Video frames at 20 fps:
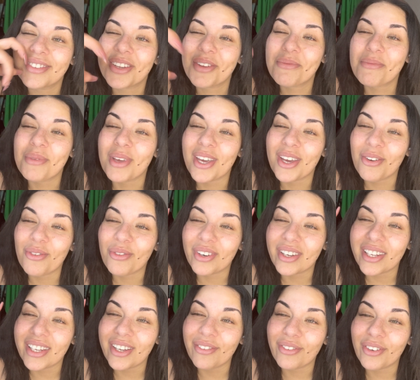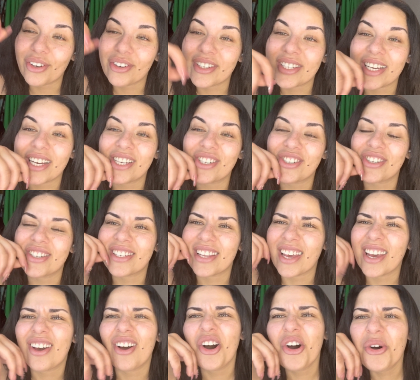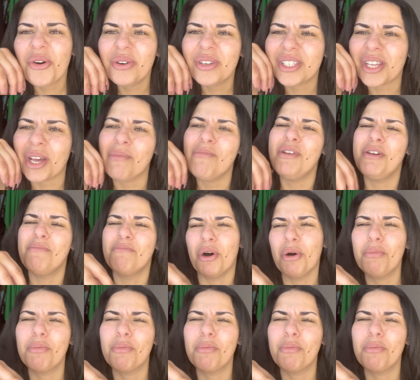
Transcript: being really flirtatious, like, oh, send me butt